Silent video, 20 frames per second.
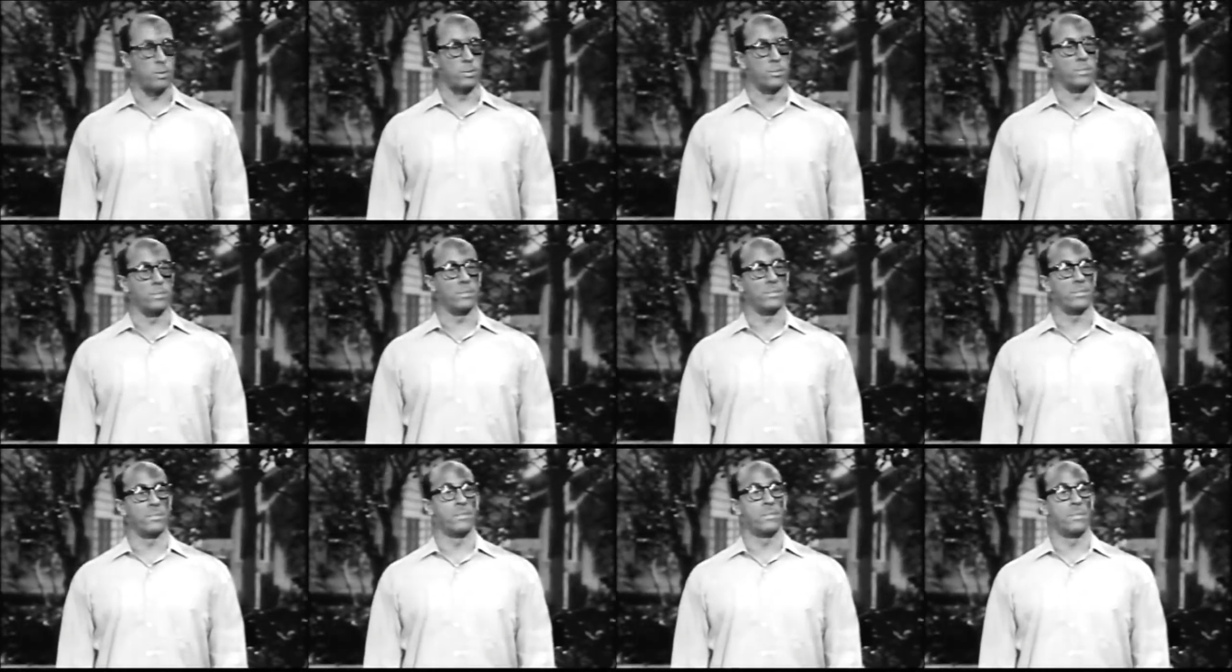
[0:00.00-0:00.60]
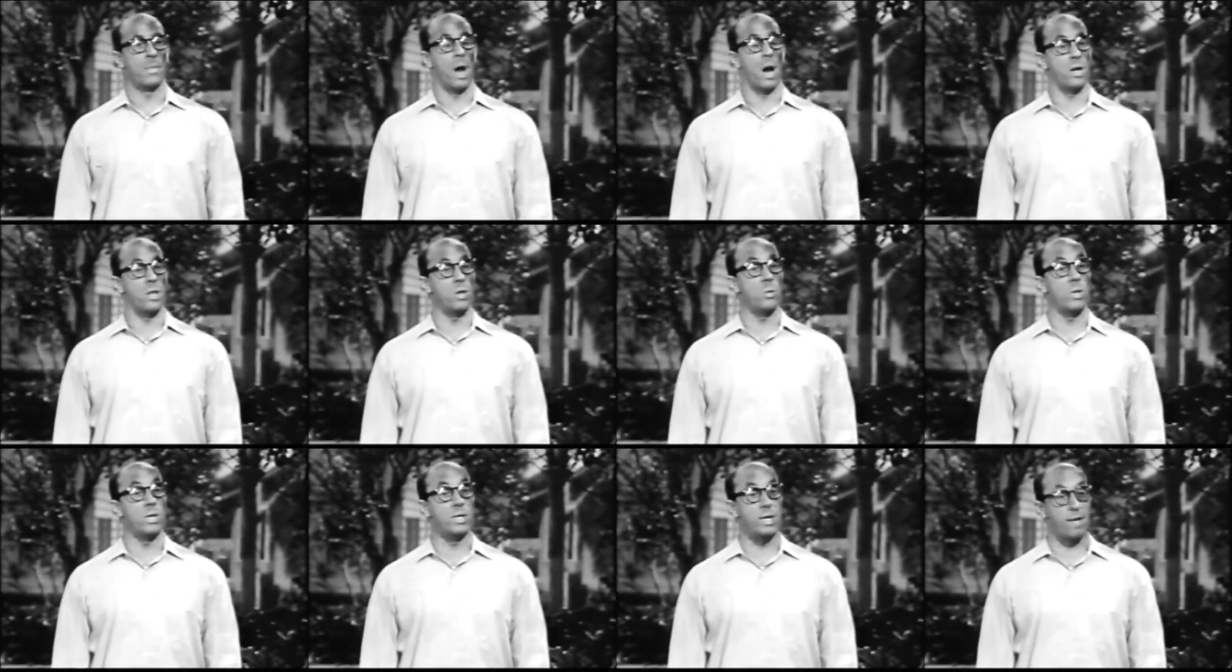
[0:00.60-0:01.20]
you. Are
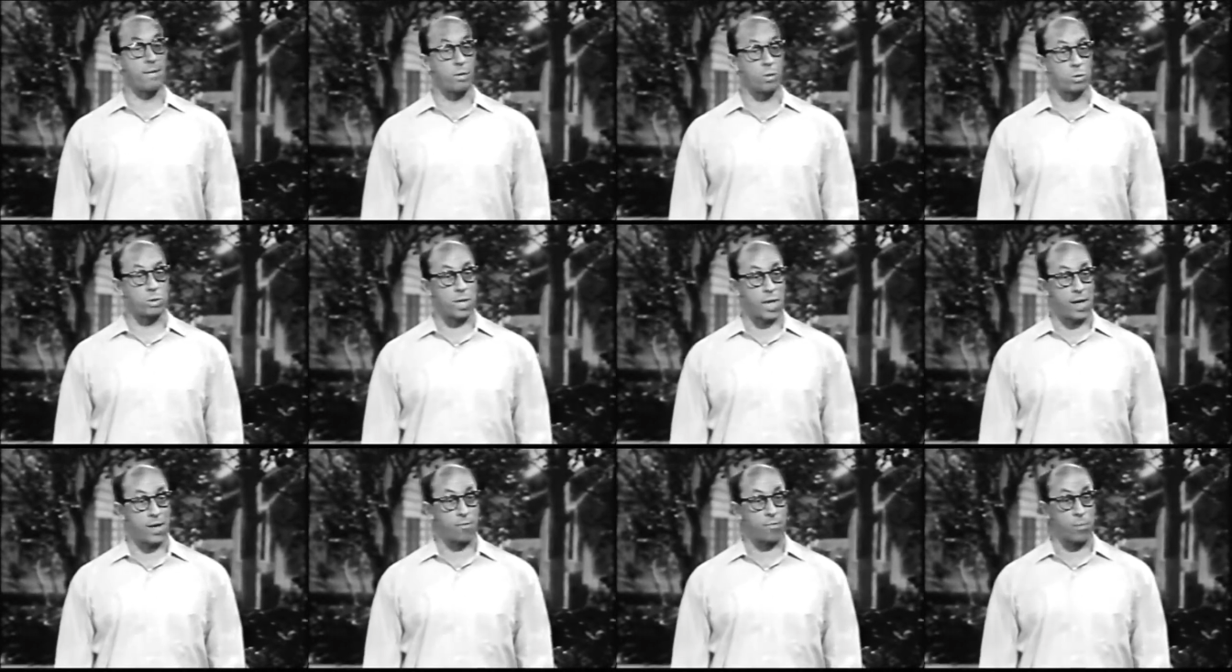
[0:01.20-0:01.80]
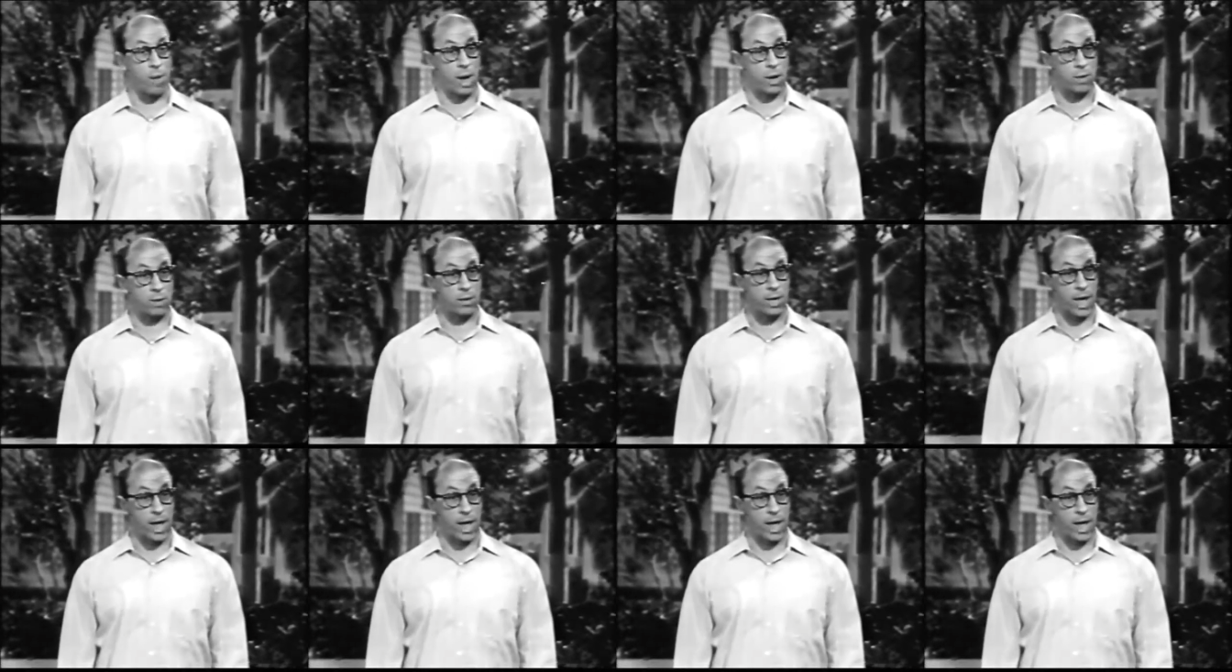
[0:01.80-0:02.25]
you a devotee of modern